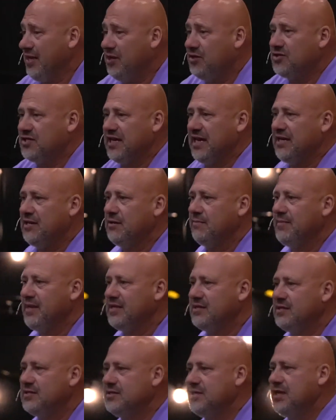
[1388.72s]
here's kingdom
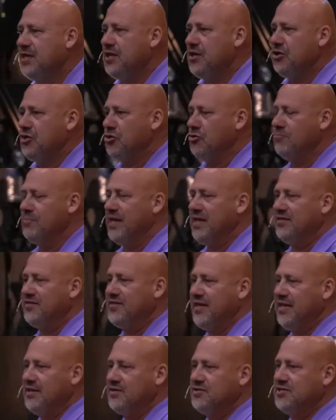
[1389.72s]
business. You may
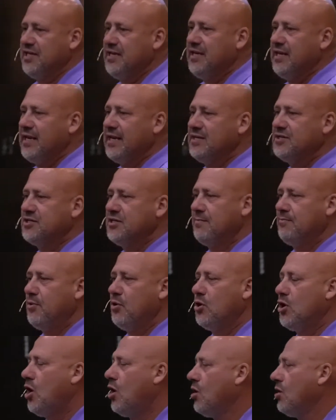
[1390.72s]
think sending a simple
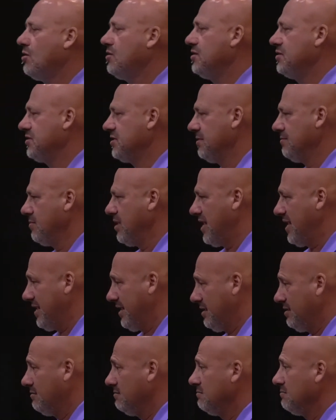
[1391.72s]
card to somebody,
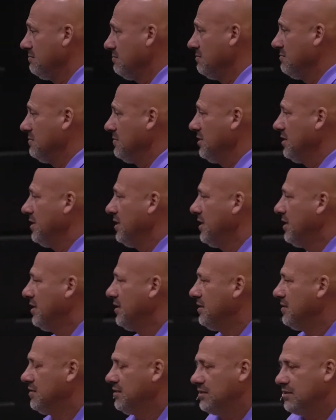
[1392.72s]

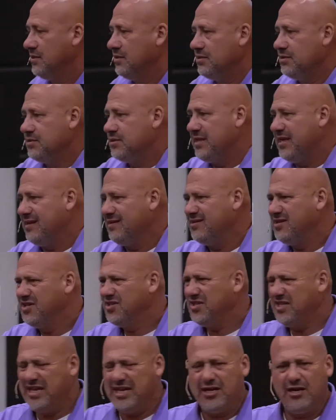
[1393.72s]
saying, just
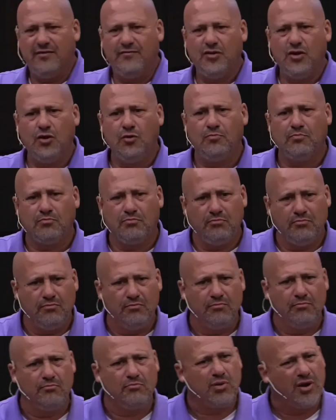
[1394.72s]
thinking of you,
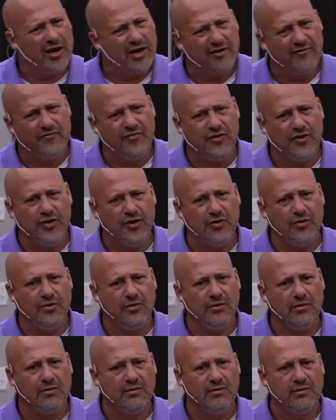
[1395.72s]
praying for you,
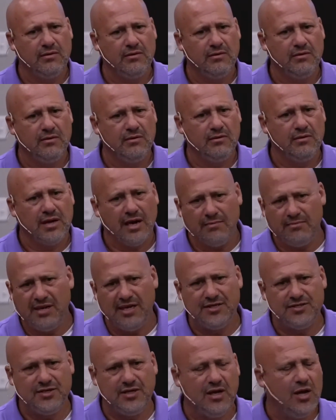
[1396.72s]
God
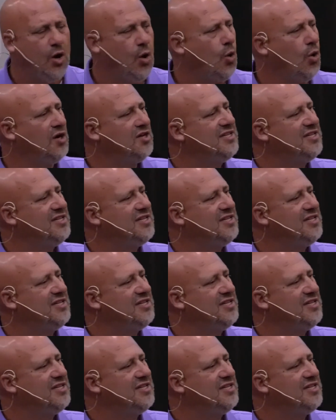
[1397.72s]
bless you, or a